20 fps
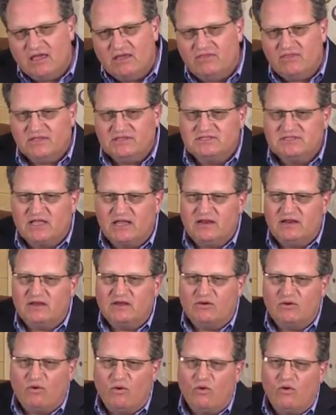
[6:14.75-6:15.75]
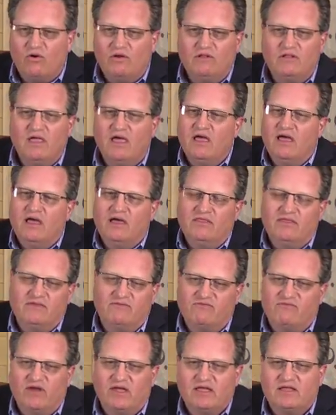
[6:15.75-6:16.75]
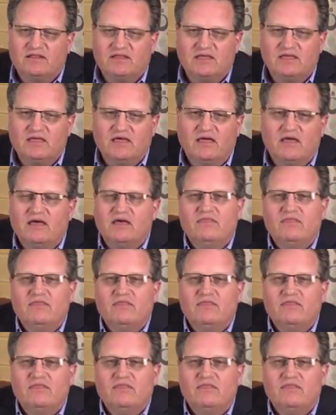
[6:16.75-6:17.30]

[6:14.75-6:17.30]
than setting a goal that, frankly,